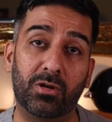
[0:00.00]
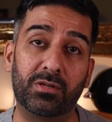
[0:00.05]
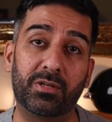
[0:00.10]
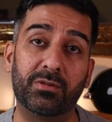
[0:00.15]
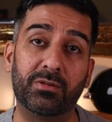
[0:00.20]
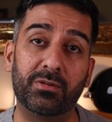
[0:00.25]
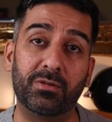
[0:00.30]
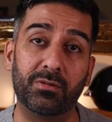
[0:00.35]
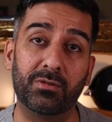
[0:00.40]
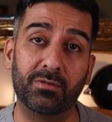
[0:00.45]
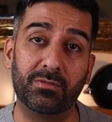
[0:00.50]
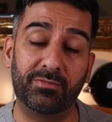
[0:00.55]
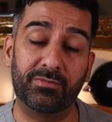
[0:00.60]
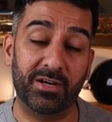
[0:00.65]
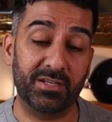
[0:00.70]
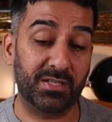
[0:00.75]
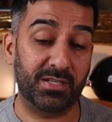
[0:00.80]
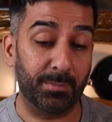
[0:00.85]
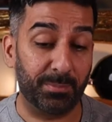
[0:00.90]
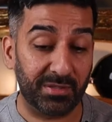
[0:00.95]
quality
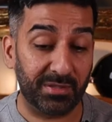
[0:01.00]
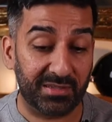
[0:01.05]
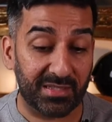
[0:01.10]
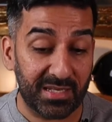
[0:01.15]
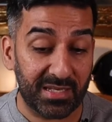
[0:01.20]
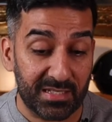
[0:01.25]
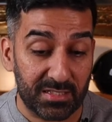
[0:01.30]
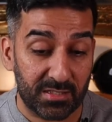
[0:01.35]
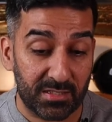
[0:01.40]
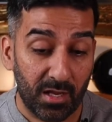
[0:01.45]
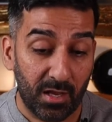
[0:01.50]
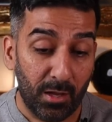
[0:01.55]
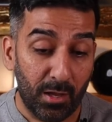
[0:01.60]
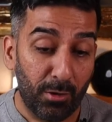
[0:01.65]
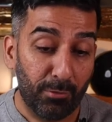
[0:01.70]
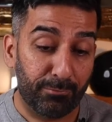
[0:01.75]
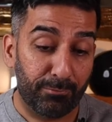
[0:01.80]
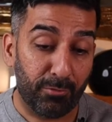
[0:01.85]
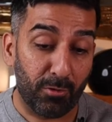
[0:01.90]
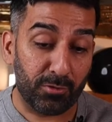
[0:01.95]
visor, but these
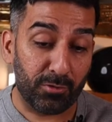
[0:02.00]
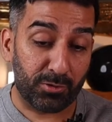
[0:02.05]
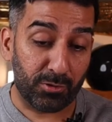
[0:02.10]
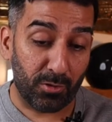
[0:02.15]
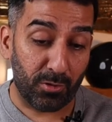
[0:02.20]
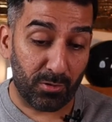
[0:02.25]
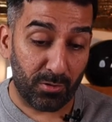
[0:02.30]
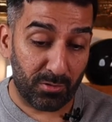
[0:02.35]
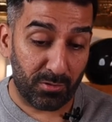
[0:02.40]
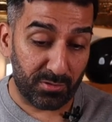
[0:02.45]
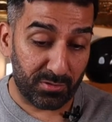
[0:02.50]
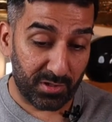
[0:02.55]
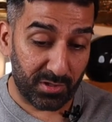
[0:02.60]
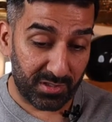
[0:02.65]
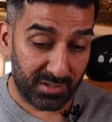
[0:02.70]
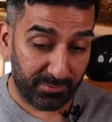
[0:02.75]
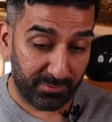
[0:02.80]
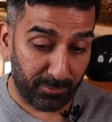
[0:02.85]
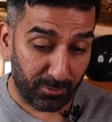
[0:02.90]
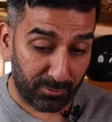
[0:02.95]
the
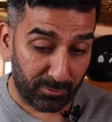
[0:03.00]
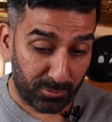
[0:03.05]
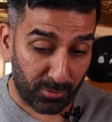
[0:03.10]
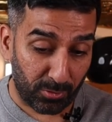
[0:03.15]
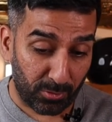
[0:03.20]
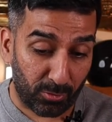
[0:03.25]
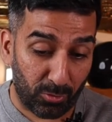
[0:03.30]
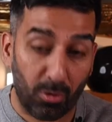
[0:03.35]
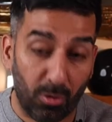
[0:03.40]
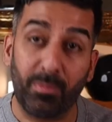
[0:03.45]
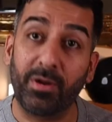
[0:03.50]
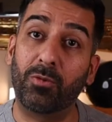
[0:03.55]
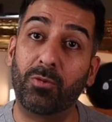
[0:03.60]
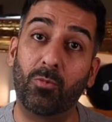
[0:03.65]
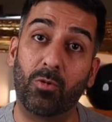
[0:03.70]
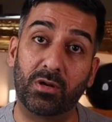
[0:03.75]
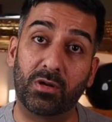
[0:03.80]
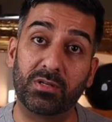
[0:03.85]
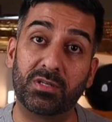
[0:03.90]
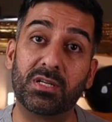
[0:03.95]

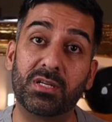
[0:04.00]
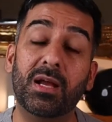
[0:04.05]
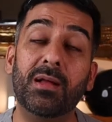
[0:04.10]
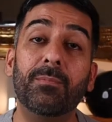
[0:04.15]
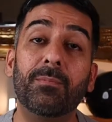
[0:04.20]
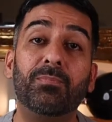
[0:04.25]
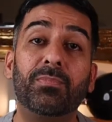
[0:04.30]
photochromic ones,